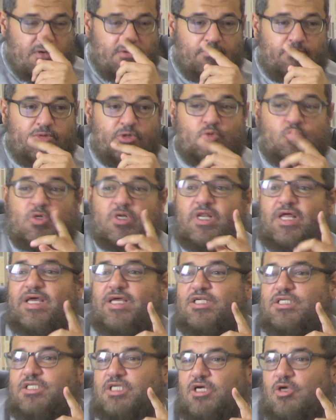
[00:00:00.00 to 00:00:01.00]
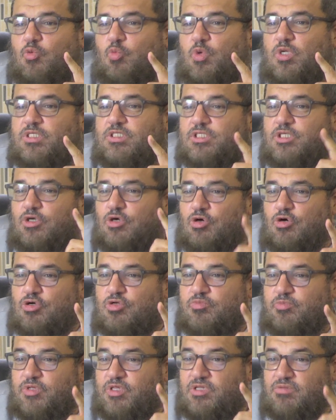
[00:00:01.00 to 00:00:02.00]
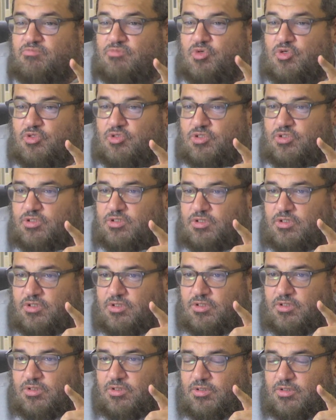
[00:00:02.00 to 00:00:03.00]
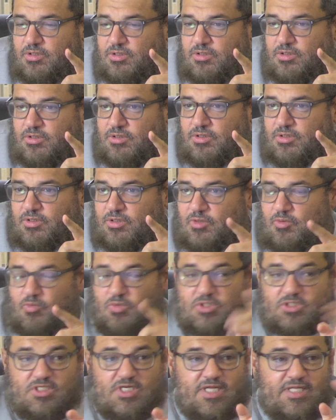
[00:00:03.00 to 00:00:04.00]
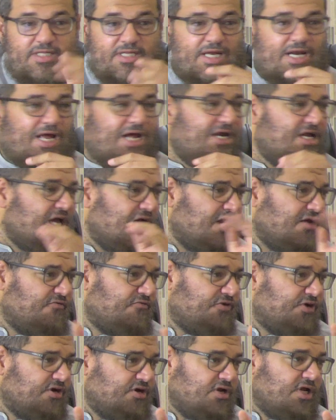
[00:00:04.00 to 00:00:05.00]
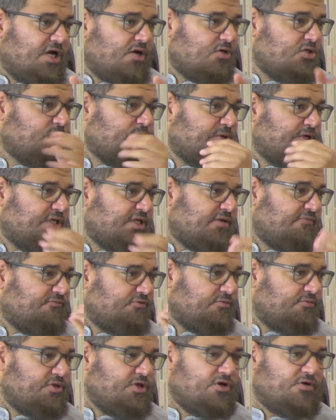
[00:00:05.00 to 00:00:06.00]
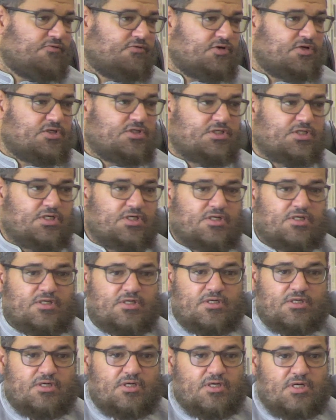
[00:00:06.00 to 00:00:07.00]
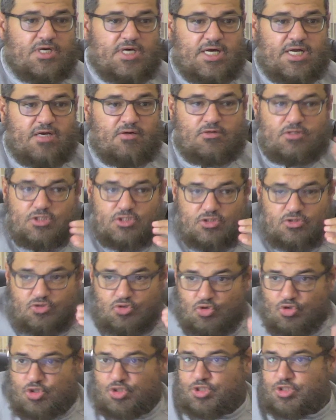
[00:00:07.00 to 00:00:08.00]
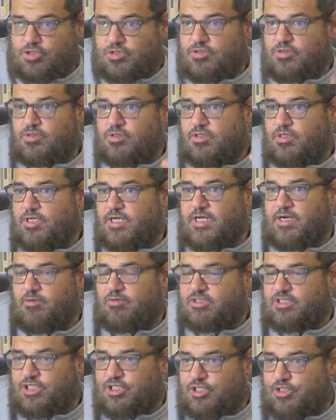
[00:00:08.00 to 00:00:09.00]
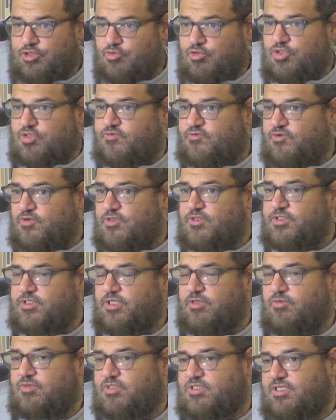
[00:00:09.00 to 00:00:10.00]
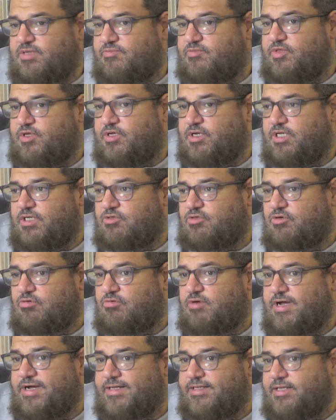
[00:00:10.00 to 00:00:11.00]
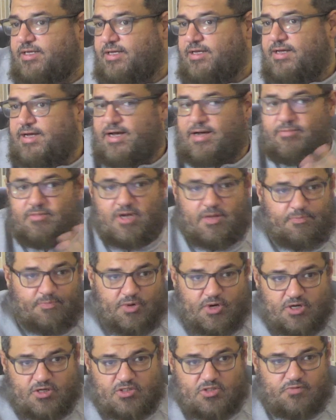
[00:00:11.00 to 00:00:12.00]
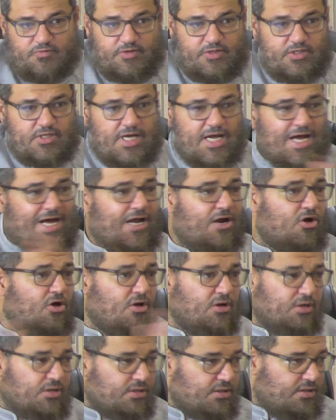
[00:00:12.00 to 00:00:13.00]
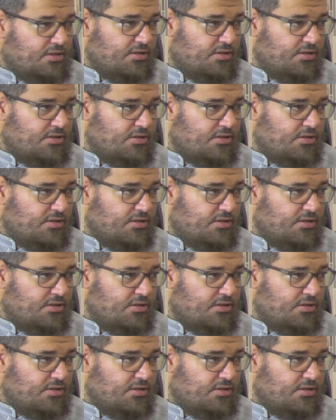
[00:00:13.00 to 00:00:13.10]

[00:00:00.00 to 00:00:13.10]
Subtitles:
But wallahi, Sheikh, what hurt me the most was not that. And unfairly, I was picked up from the university and I was tortured and I was accused falsely with something not correct. I'm not part of it at all.